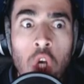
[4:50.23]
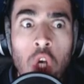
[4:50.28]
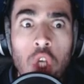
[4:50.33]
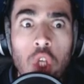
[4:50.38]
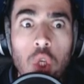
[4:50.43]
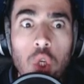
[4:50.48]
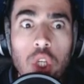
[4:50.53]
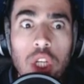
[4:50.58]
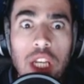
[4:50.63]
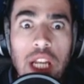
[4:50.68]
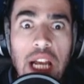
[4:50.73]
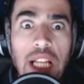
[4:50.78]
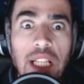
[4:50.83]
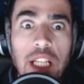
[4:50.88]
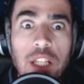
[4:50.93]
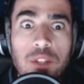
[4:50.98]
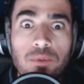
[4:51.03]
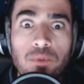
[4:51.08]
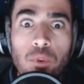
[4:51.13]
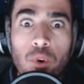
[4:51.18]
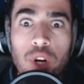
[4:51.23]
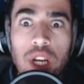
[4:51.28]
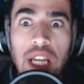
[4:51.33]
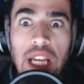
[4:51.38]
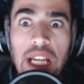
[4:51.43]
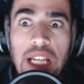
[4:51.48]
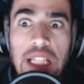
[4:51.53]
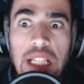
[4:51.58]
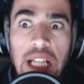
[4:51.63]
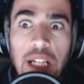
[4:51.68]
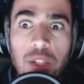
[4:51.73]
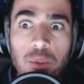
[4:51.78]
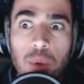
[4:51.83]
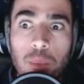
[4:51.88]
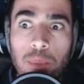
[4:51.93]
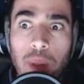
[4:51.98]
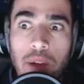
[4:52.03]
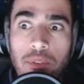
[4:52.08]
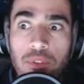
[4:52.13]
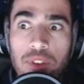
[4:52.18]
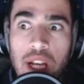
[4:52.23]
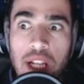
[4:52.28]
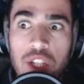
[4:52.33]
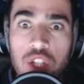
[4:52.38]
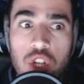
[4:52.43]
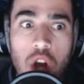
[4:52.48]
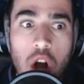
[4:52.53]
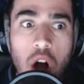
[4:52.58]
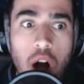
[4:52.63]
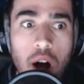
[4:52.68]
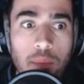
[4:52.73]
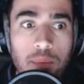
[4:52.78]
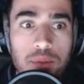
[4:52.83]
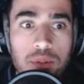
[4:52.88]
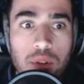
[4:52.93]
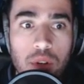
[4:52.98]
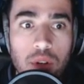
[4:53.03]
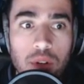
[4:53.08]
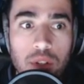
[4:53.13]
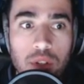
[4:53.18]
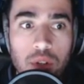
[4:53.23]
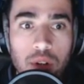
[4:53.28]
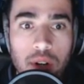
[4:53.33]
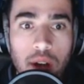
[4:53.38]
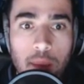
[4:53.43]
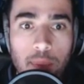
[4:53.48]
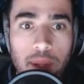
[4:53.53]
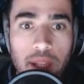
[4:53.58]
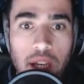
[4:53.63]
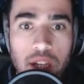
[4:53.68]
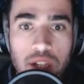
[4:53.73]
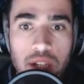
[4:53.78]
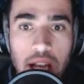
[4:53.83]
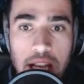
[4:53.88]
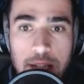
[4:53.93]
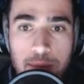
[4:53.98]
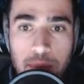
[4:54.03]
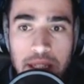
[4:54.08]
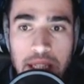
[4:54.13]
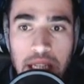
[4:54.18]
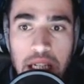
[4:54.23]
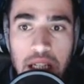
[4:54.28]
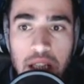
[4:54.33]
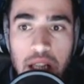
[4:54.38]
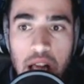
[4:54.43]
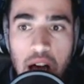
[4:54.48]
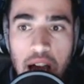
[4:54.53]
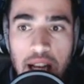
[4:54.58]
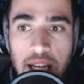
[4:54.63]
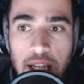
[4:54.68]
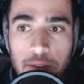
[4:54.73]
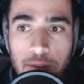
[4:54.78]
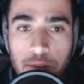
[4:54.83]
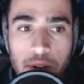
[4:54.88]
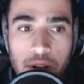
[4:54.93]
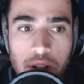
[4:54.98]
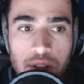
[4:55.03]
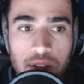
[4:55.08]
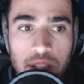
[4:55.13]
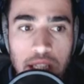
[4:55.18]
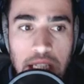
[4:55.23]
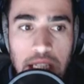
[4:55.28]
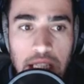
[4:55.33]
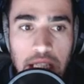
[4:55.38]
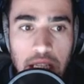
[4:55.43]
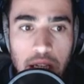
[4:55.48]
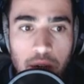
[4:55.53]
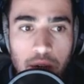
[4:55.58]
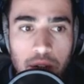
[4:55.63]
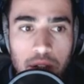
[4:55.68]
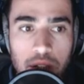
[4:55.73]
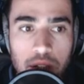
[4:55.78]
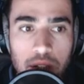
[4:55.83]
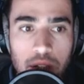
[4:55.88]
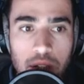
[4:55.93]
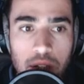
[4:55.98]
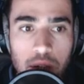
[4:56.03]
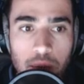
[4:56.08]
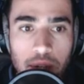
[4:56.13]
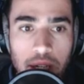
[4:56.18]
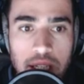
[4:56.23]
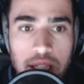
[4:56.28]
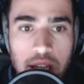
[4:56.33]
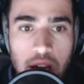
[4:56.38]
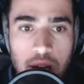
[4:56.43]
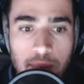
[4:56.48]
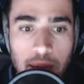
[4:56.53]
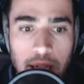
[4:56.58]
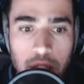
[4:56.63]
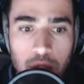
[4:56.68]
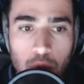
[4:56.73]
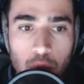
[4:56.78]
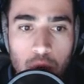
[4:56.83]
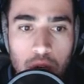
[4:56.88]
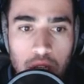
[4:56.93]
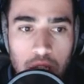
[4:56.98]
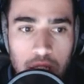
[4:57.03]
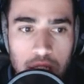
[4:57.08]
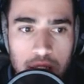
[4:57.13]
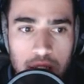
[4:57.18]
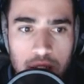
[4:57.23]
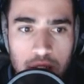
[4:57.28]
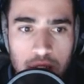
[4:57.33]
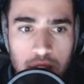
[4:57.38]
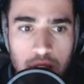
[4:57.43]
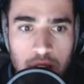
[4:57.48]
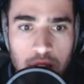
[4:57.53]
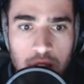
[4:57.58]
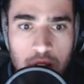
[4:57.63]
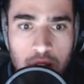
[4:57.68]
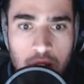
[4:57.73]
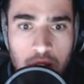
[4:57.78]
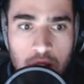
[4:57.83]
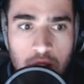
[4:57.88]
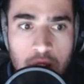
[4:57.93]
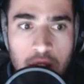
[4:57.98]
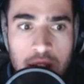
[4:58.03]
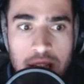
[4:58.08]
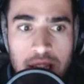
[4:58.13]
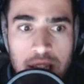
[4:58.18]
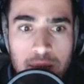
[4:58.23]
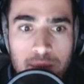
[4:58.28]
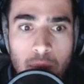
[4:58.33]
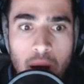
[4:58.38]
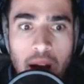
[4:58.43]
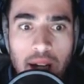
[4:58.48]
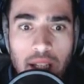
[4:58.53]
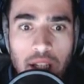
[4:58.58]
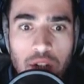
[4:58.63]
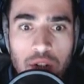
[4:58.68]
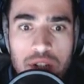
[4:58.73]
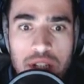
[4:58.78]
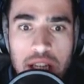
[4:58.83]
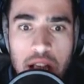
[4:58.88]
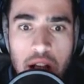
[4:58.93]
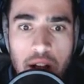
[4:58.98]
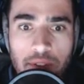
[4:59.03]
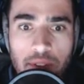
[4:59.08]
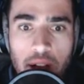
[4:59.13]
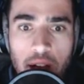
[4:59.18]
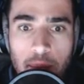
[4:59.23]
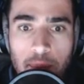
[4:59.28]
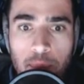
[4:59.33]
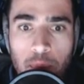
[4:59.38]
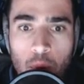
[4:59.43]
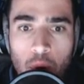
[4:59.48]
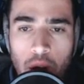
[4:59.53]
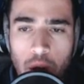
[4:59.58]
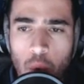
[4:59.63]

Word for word: You need at least forty intellect to apply for that job, so your application has been declined and filled neatly away down my toilet. Smarten yourself up, boy.